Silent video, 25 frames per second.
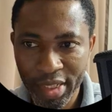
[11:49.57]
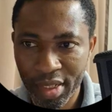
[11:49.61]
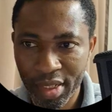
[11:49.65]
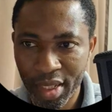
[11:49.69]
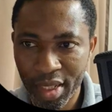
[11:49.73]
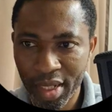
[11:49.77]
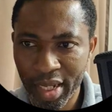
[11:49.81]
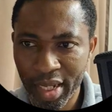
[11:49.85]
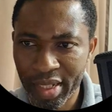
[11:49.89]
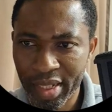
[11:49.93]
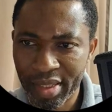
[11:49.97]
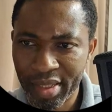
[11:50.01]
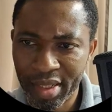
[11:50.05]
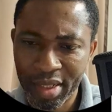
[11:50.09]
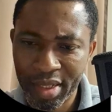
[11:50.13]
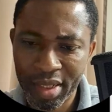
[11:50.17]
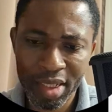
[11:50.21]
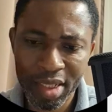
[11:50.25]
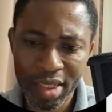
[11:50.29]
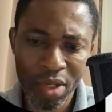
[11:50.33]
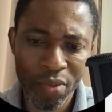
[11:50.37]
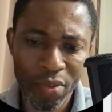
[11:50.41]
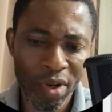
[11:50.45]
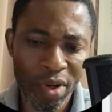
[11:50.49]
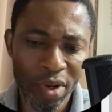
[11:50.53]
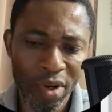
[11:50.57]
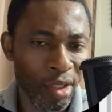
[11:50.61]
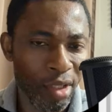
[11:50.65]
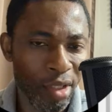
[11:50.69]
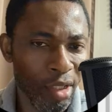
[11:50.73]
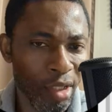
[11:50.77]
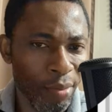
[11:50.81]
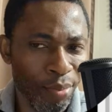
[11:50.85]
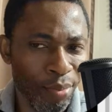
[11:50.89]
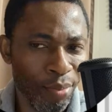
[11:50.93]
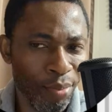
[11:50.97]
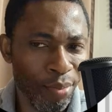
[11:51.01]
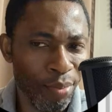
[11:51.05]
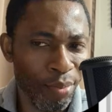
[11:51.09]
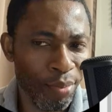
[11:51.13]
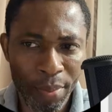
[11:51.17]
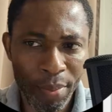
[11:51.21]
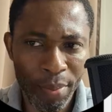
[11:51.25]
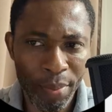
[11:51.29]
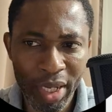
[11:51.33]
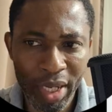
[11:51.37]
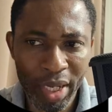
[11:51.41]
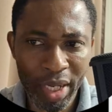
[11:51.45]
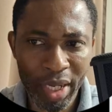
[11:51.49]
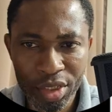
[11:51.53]
The next thing is that we have already built a
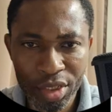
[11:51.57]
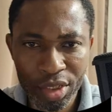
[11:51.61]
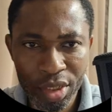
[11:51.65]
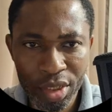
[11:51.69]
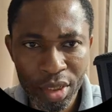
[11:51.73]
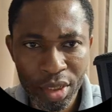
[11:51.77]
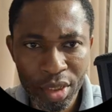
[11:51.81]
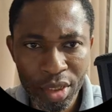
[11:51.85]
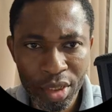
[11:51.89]
package.